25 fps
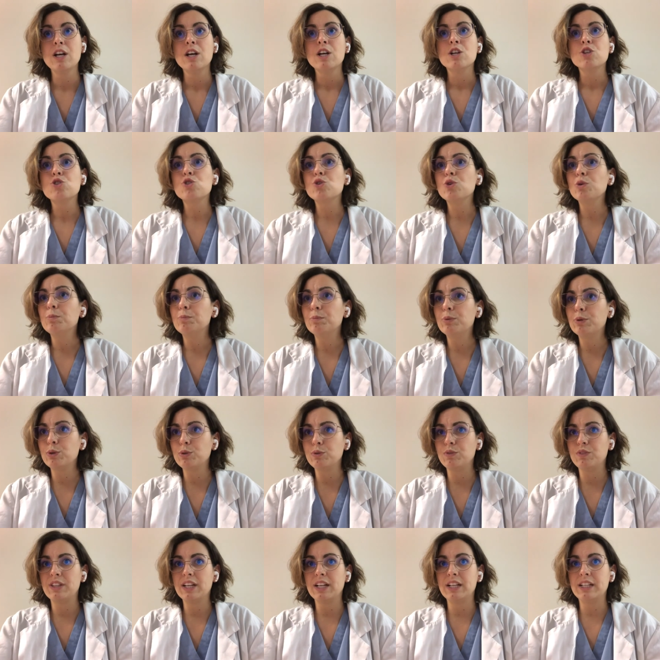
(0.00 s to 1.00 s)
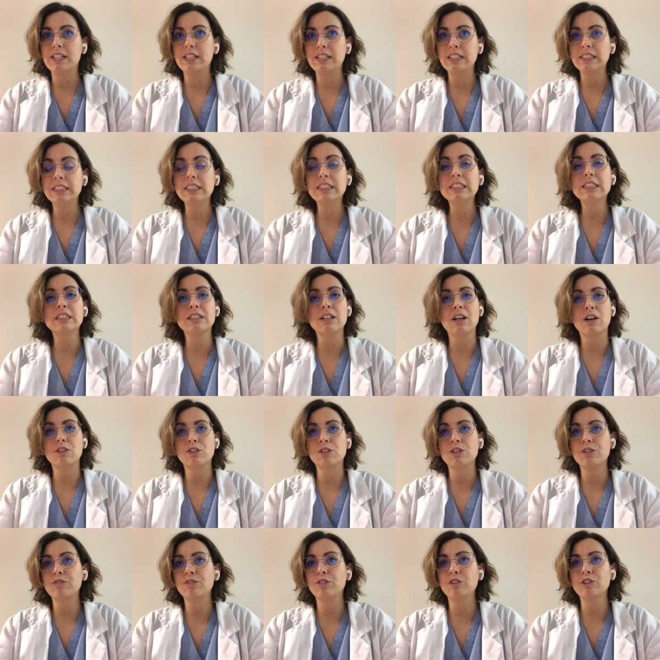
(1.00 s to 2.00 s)
to prove that this is not
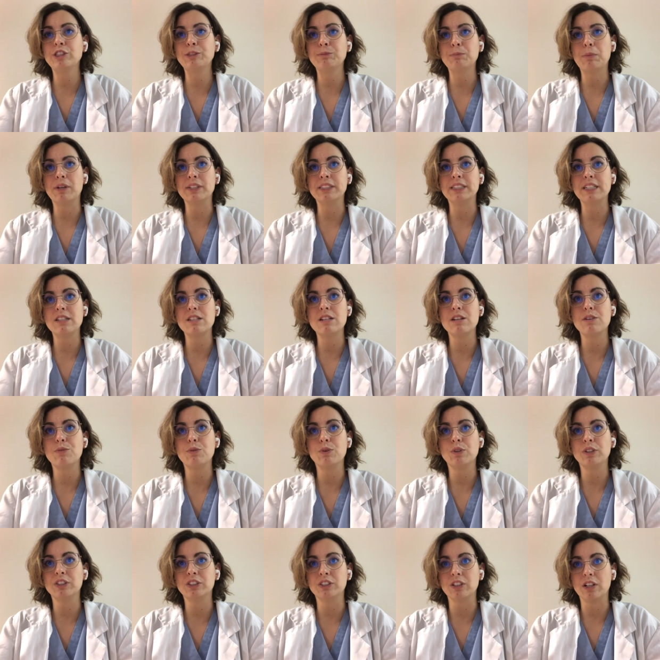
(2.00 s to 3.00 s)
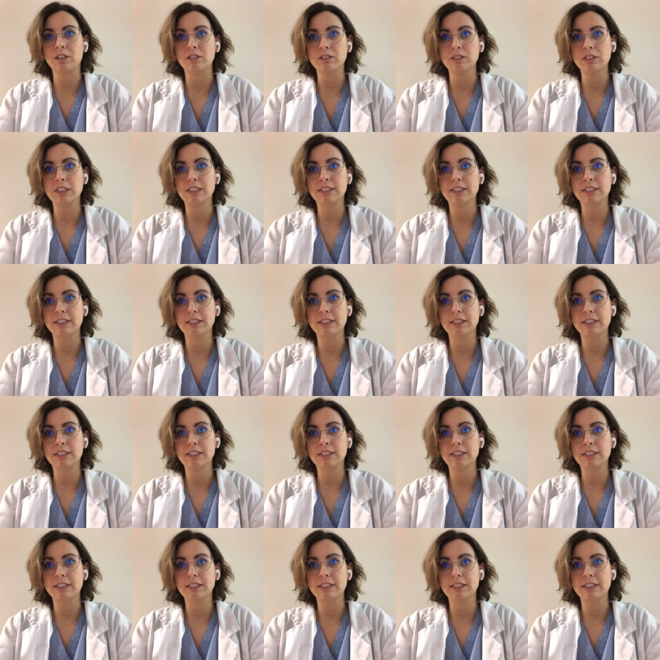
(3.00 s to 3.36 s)
a false positive result.